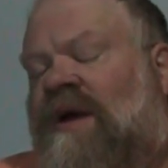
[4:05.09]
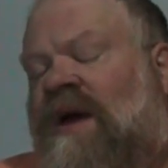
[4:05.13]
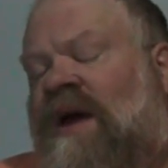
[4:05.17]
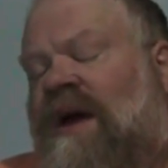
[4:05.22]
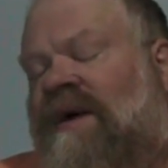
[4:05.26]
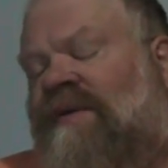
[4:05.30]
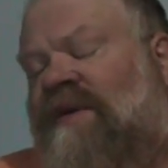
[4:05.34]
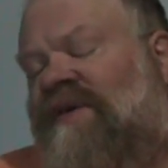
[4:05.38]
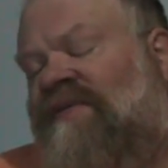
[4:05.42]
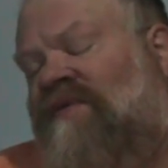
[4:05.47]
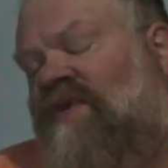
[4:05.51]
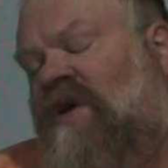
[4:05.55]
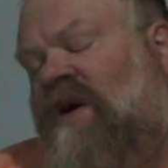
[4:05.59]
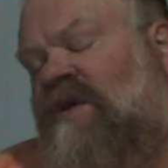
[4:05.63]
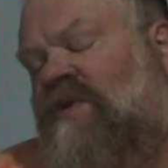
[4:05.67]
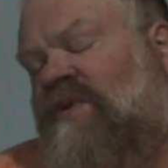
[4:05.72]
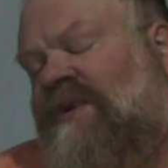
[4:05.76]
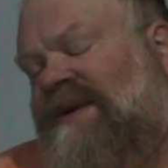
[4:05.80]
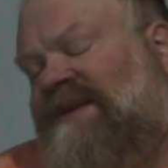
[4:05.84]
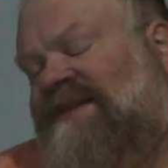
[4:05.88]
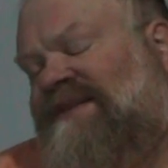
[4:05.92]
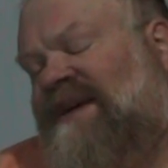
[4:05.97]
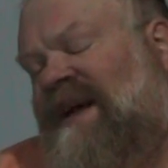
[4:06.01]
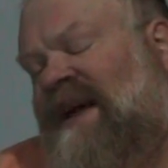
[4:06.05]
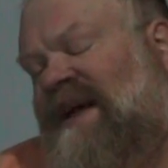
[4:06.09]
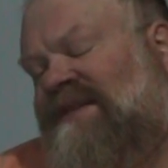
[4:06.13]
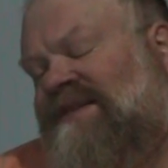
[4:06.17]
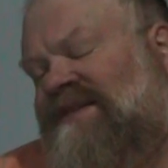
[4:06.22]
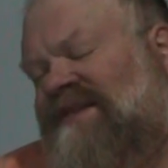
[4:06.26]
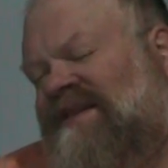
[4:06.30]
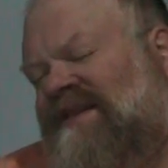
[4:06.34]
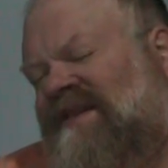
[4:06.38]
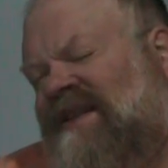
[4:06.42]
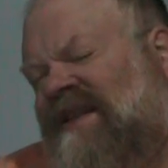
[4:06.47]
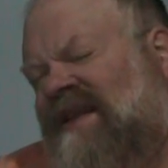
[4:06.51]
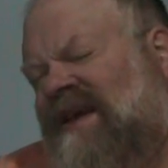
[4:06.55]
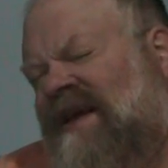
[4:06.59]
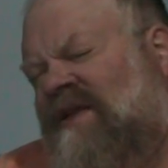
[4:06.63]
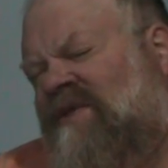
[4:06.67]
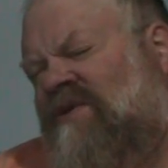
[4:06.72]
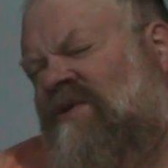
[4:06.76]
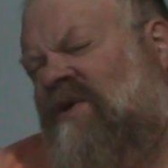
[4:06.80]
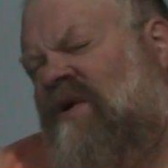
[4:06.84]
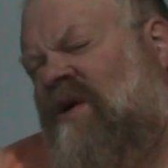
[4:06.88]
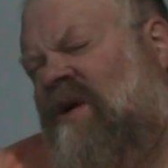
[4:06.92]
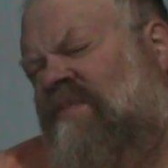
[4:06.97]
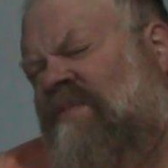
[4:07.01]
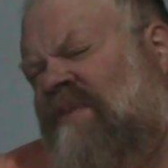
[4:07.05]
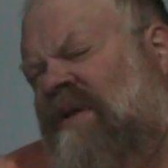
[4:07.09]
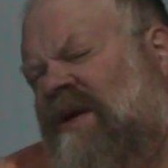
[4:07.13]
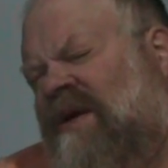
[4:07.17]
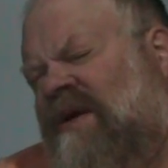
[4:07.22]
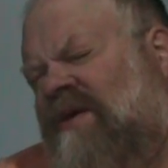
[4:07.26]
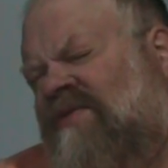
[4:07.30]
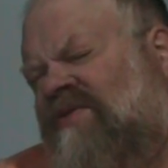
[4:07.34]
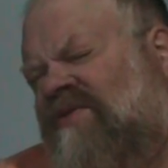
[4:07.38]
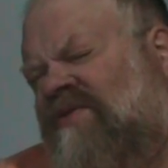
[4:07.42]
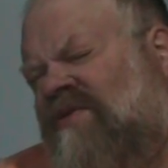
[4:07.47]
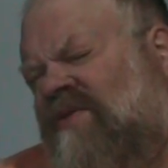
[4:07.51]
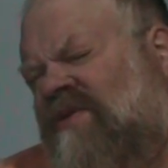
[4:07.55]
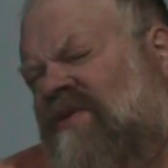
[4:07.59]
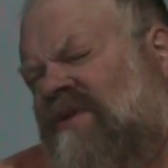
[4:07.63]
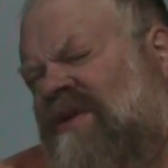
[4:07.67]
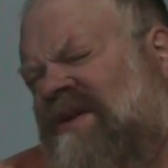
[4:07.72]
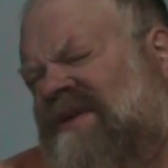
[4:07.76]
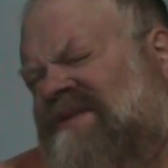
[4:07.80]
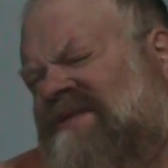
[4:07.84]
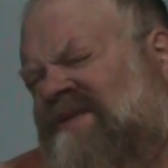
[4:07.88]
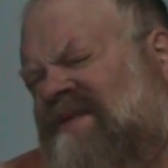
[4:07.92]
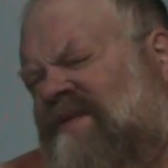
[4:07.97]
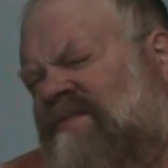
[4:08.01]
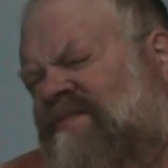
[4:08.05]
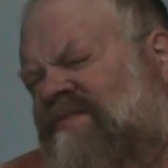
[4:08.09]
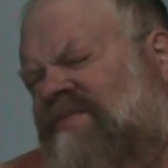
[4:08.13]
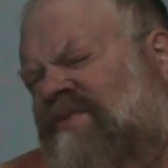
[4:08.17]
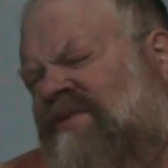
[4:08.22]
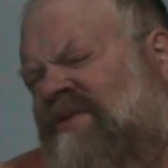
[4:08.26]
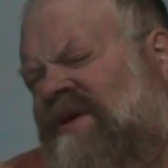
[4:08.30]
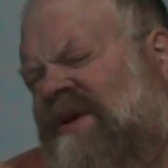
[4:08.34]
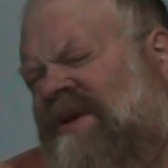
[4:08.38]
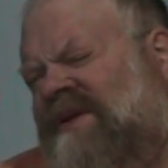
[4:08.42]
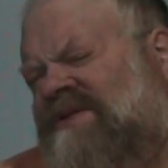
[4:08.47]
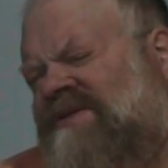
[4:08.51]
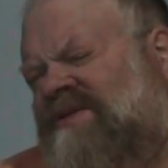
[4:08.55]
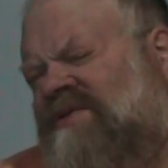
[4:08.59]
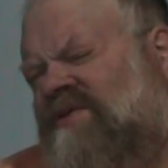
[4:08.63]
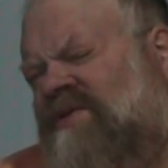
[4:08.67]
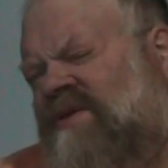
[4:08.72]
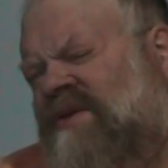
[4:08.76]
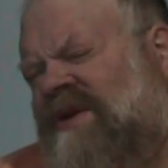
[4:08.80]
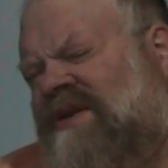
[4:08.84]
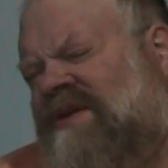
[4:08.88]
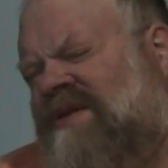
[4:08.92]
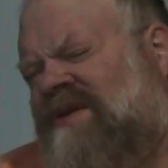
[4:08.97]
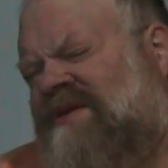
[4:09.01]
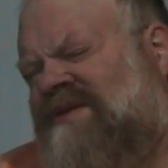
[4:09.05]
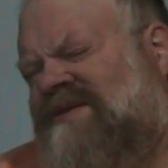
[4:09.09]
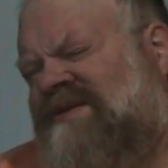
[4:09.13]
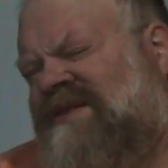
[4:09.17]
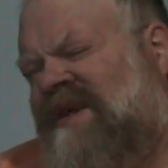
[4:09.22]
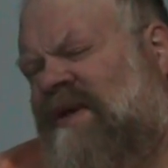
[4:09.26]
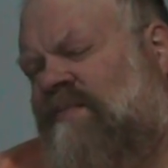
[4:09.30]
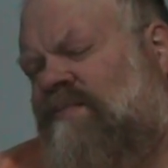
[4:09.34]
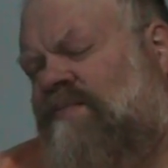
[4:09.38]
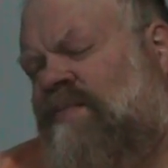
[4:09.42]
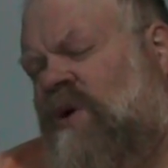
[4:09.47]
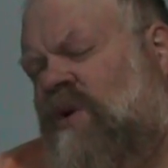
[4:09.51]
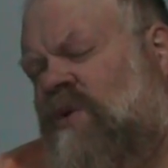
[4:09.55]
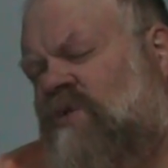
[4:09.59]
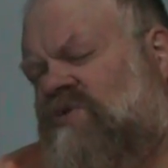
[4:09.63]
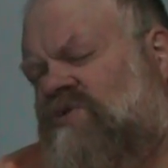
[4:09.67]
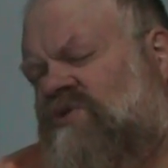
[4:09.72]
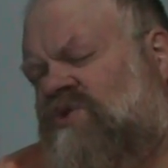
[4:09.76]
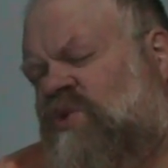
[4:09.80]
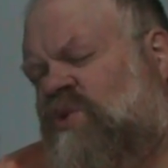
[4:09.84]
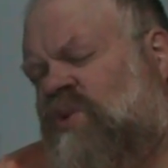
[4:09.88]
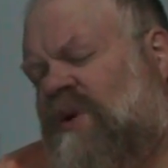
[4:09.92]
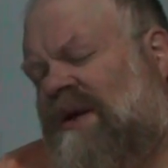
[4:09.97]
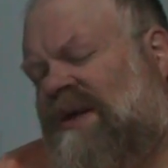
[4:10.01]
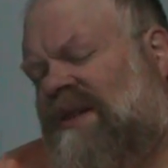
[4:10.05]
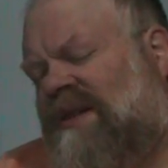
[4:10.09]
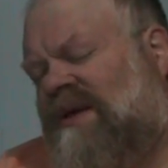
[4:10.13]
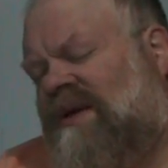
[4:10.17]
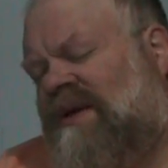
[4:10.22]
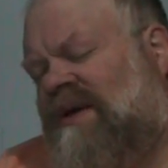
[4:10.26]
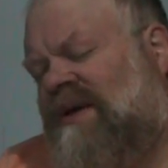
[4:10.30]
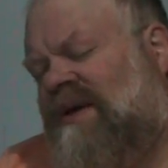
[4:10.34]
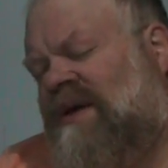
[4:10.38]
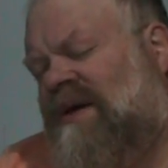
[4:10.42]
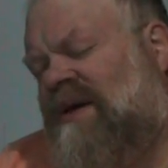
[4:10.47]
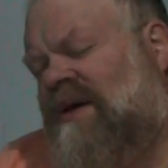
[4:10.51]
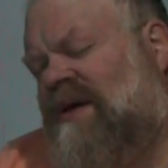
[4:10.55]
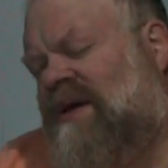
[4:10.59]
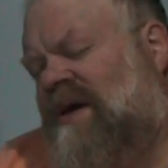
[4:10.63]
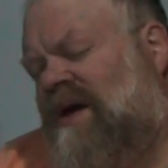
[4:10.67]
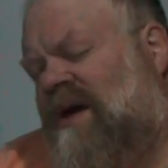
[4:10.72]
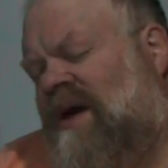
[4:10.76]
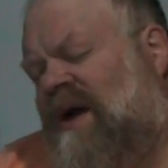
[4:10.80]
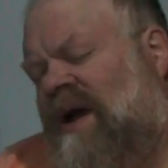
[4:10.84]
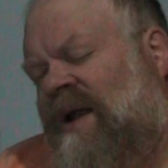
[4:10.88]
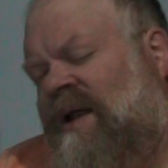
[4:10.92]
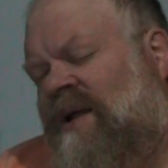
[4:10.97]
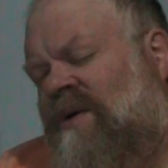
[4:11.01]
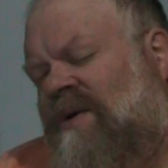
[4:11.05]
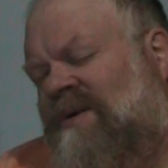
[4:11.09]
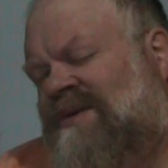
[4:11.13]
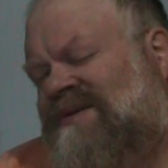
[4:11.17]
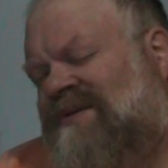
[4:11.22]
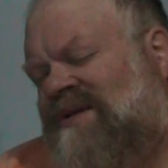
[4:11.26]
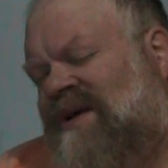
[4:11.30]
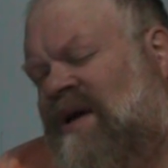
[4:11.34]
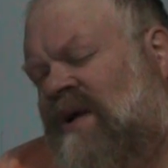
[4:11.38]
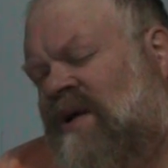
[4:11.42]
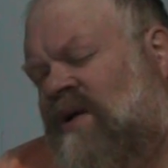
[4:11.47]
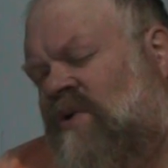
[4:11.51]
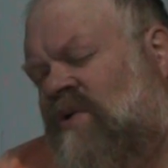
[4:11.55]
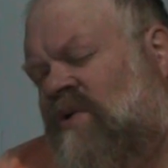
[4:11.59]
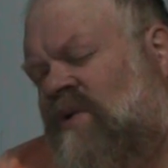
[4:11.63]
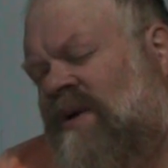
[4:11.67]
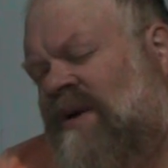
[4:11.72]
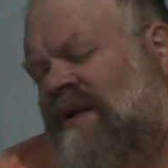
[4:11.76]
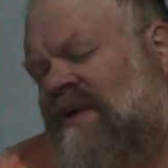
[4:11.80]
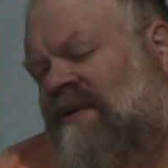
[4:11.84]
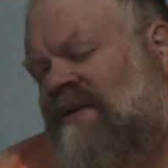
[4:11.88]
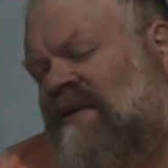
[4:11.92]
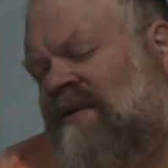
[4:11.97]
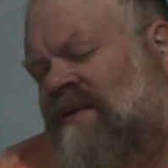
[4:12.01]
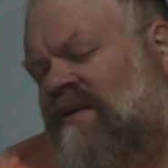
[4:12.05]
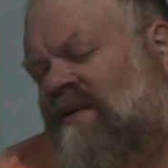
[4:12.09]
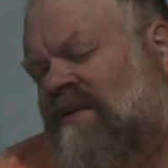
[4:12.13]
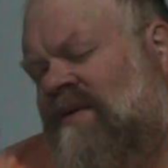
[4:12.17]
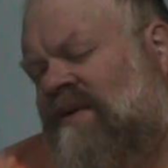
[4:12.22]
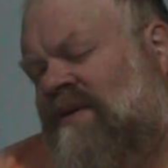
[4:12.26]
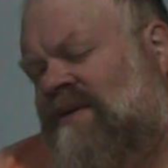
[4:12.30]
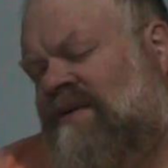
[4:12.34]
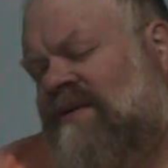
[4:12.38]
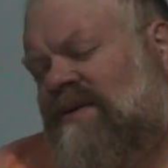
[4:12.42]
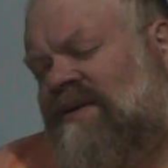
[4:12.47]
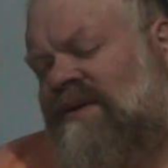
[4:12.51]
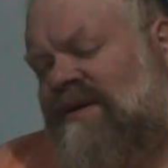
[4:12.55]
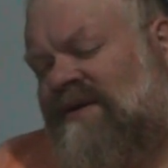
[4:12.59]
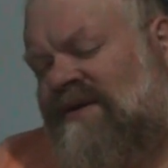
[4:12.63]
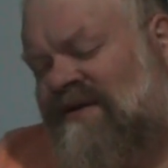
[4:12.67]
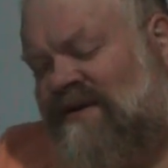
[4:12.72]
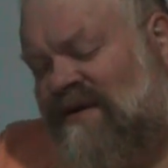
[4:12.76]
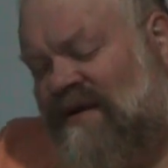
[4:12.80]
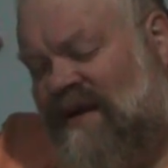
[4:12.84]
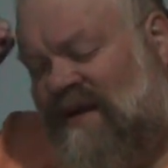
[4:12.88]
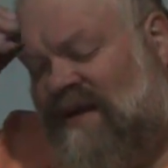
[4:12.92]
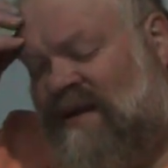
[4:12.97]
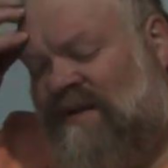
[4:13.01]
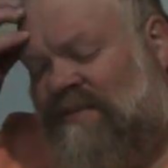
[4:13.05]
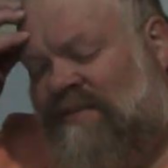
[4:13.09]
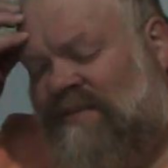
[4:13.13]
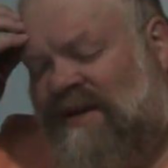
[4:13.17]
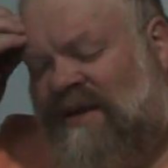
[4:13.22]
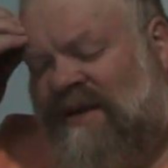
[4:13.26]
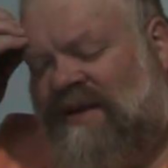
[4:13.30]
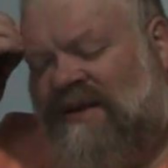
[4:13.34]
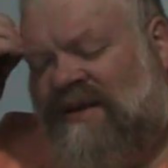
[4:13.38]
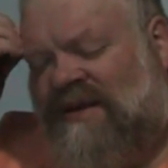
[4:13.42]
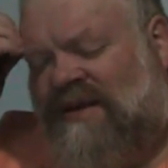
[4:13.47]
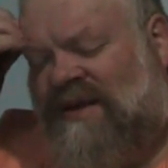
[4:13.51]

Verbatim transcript: Heavenly Father, we just ask you today, Lord, help me to get through this. Please, Lord, let this thing post quickly. I know it's not going to. It's going to end up being at